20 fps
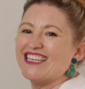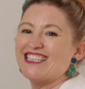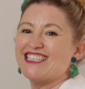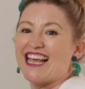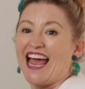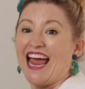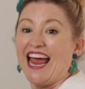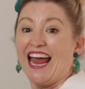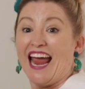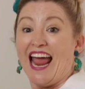
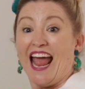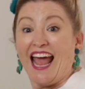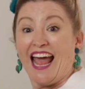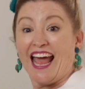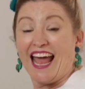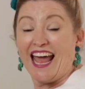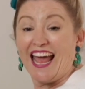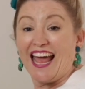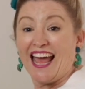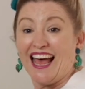Say
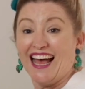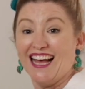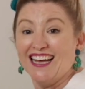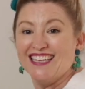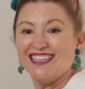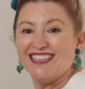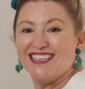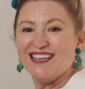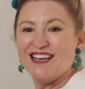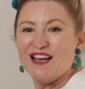hair,
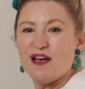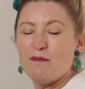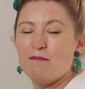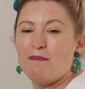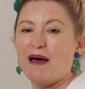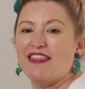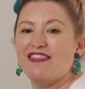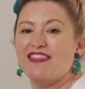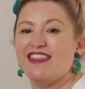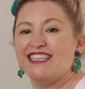
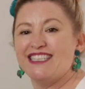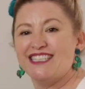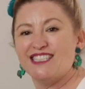but this